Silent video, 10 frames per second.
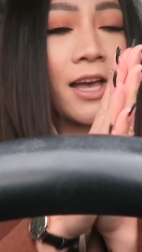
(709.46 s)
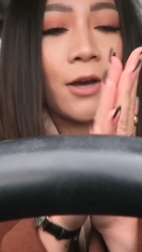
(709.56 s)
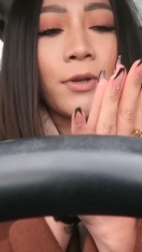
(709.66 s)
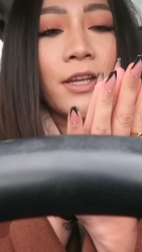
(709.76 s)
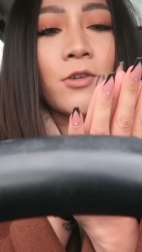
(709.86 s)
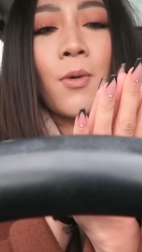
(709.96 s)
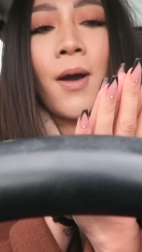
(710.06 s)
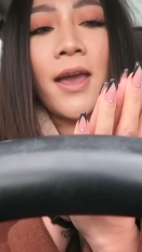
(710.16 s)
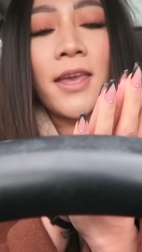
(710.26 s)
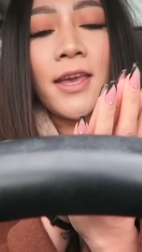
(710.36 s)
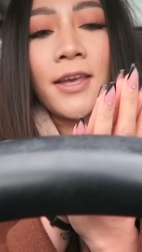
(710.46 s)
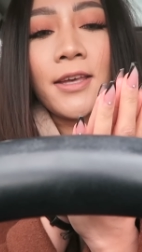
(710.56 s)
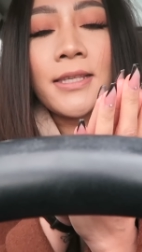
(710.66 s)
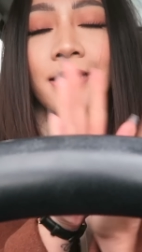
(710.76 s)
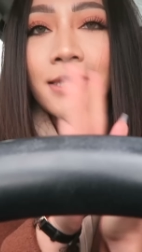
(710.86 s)
I wanted quite
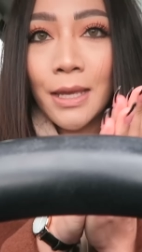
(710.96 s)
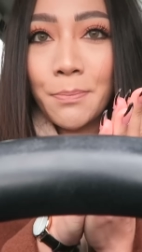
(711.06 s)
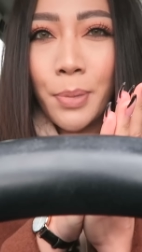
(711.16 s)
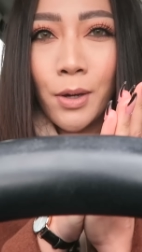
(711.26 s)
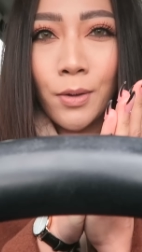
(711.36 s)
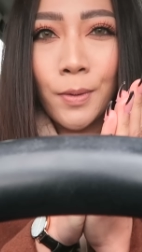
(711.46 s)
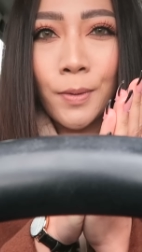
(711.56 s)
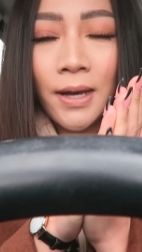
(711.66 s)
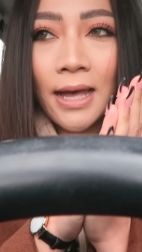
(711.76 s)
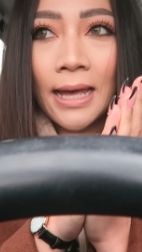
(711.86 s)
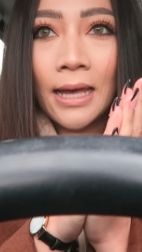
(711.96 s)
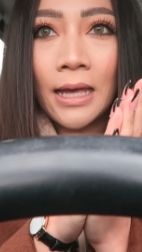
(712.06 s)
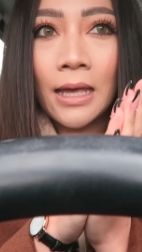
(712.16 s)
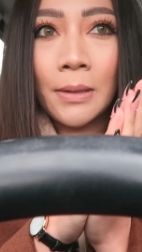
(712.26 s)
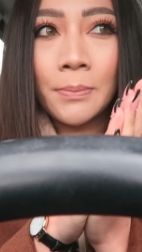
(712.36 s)
simple
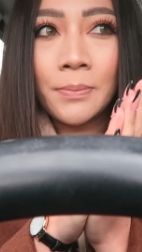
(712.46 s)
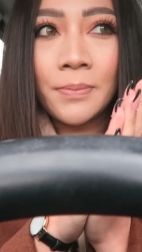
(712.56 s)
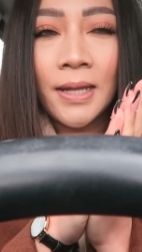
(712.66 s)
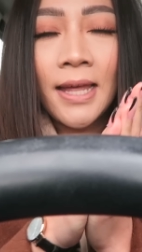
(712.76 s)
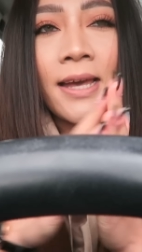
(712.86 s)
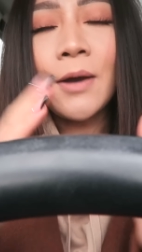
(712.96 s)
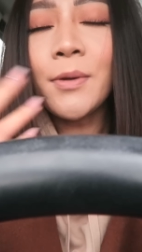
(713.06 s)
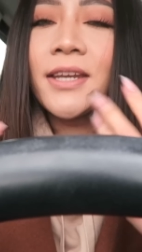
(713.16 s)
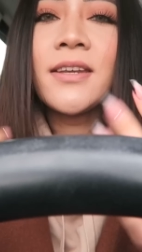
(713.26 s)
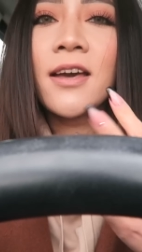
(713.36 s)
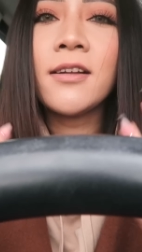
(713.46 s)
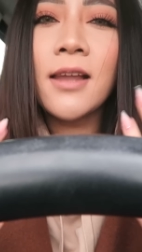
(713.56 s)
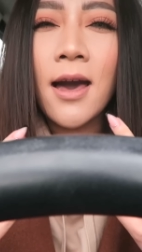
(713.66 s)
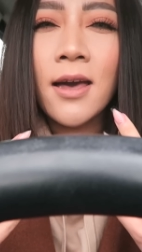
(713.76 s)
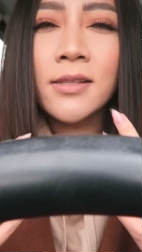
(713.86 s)
um i wanted nail
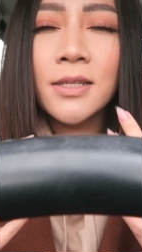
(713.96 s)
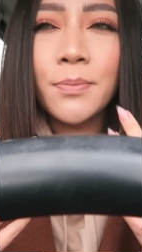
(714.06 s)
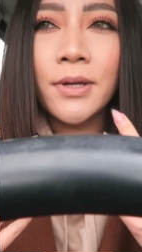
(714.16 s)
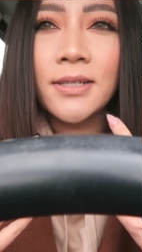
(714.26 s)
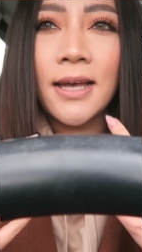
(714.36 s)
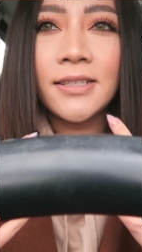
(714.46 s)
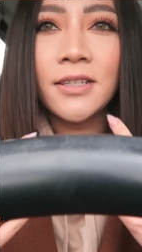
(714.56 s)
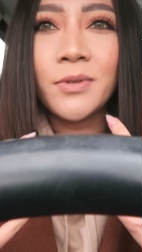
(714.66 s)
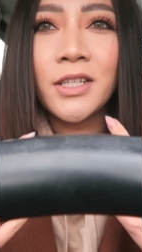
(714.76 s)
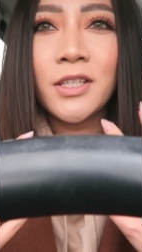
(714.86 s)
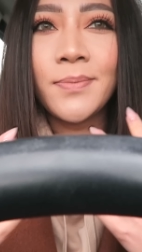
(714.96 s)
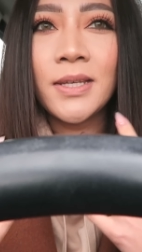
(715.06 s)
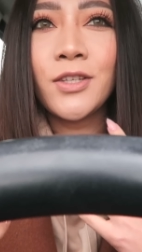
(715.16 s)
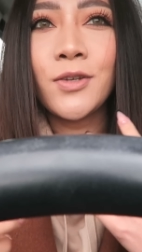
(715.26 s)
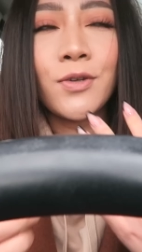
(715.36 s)
art but i didn't want it to
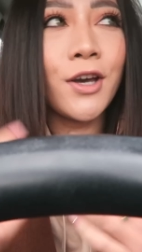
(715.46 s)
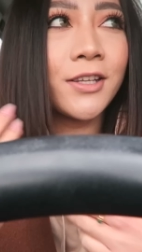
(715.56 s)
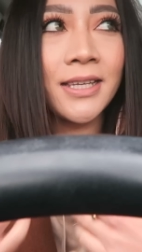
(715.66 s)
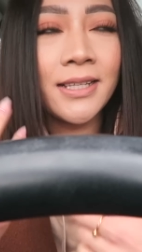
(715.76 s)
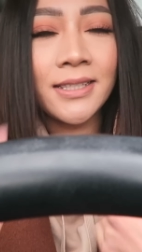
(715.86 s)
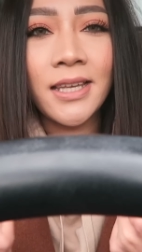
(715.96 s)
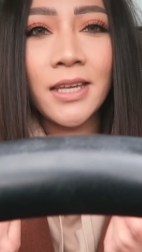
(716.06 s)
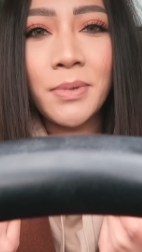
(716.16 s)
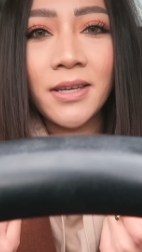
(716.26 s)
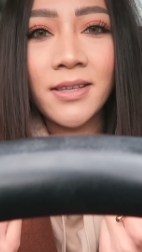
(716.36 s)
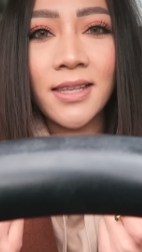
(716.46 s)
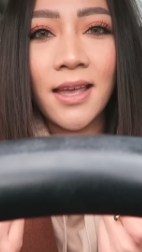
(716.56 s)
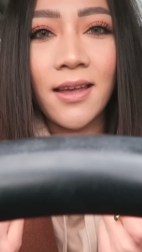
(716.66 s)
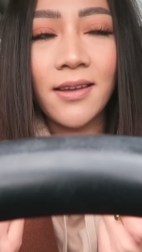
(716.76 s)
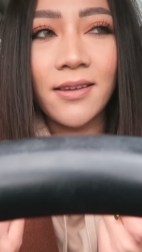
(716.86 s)
be too OTT because
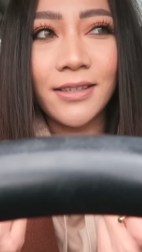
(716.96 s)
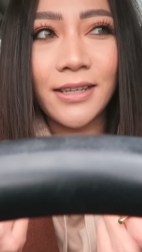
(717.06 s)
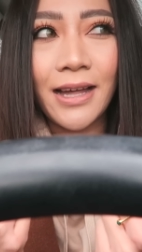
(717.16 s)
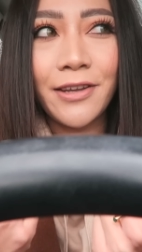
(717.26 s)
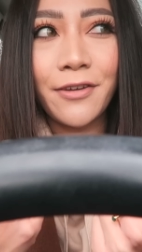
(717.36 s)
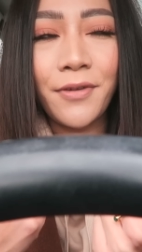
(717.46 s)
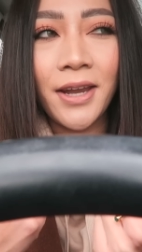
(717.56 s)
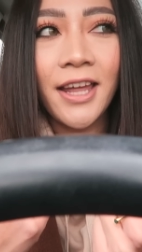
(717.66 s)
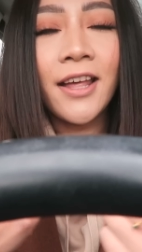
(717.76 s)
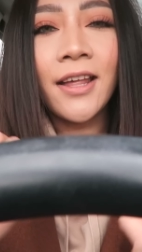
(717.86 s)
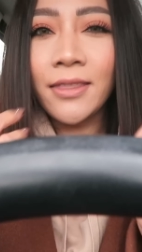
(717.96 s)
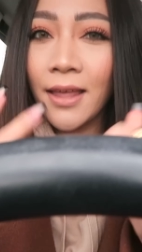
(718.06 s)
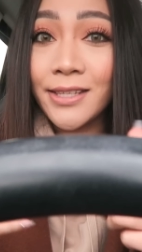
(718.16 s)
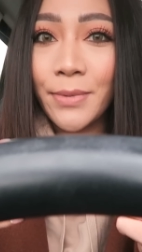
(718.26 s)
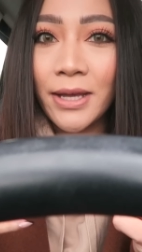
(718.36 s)
I don't think
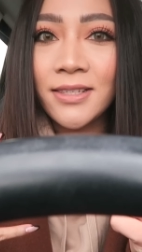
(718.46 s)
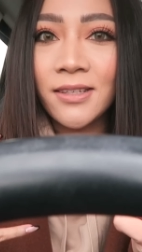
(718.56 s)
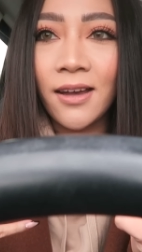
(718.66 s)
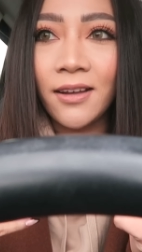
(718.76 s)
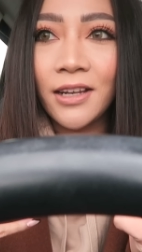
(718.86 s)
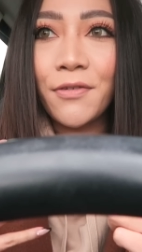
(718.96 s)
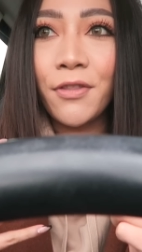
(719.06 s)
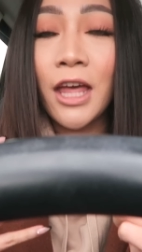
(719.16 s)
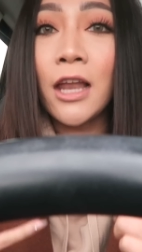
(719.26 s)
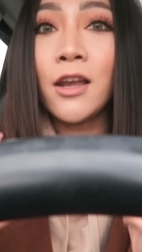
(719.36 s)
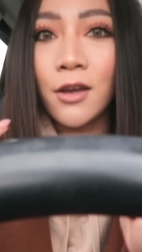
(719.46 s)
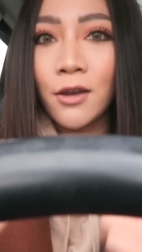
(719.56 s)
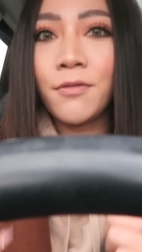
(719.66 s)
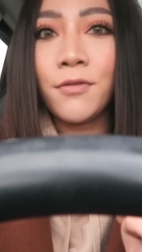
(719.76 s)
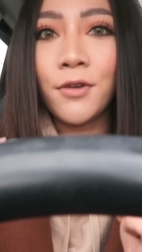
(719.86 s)
that's my style even though I
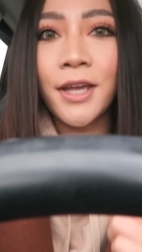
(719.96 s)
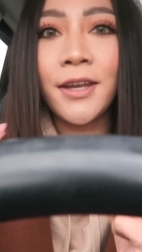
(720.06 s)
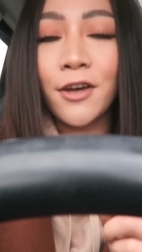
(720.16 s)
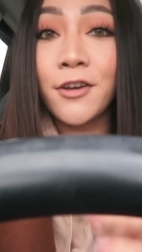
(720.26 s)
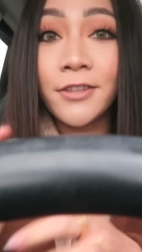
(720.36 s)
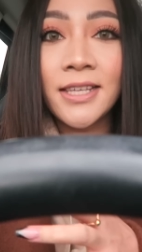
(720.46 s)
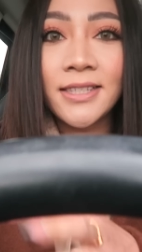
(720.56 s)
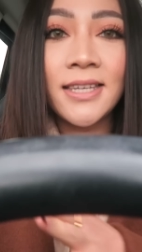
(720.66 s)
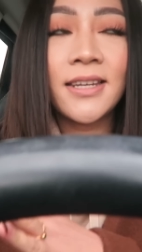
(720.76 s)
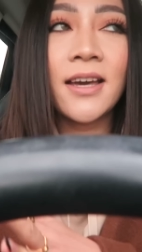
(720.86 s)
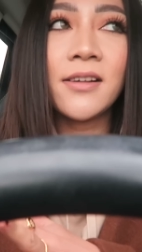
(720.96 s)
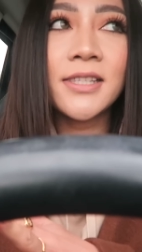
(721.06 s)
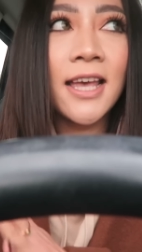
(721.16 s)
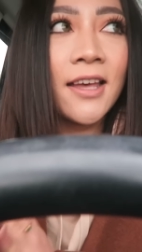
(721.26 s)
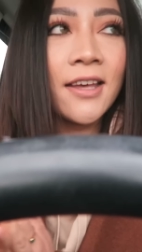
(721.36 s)
love looking at OTT
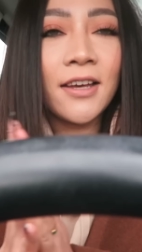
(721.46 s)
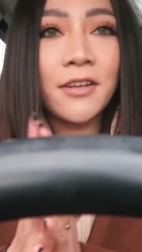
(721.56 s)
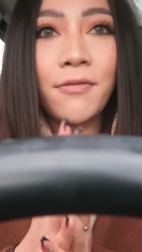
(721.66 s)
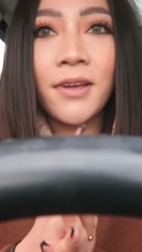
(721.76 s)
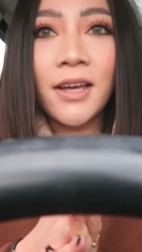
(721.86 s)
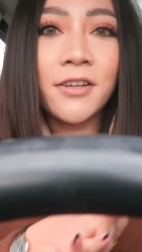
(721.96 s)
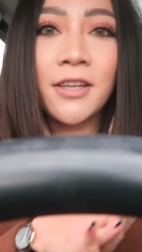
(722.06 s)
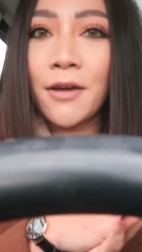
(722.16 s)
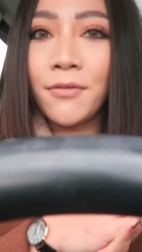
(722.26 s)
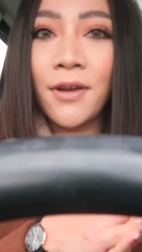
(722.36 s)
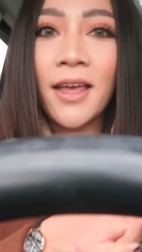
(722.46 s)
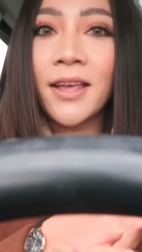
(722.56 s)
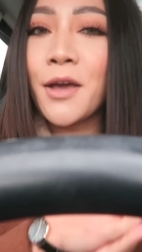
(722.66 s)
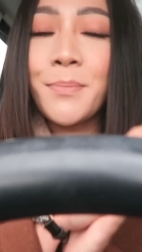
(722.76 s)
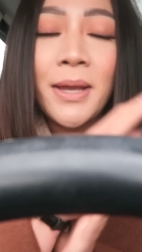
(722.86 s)
nails I don't think I could have
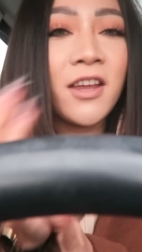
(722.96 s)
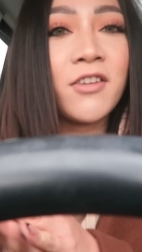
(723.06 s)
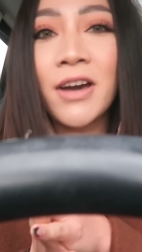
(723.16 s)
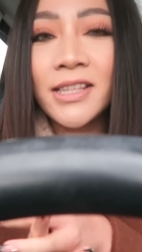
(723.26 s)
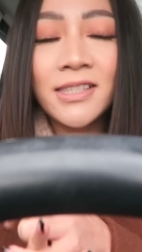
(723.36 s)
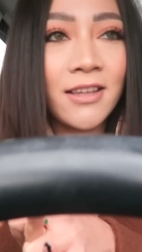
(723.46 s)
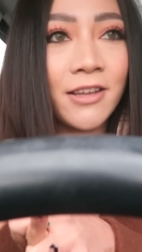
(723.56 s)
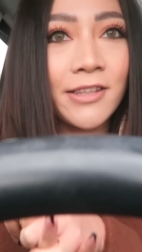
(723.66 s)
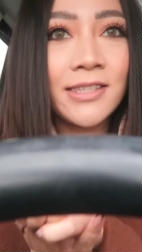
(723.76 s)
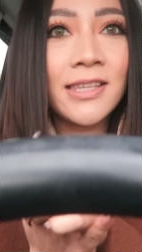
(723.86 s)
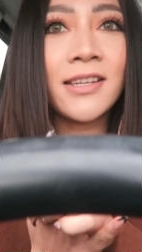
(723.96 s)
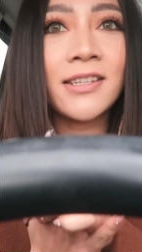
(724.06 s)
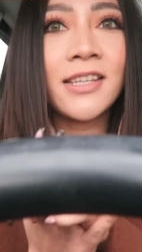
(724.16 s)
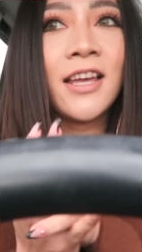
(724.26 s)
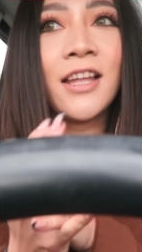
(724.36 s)
like a million rhinestones
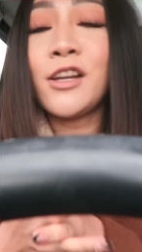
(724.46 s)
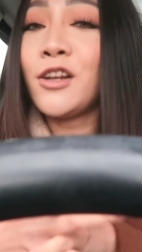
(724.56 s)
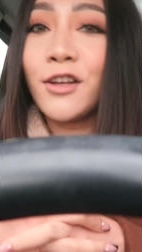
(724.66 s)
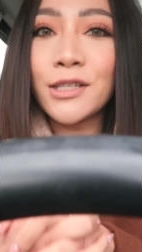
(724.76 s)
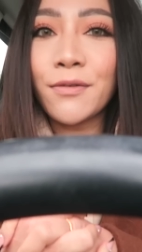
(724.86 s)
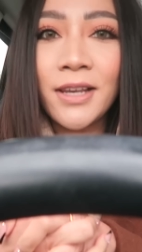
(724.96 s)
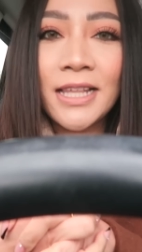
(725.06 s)
and lots of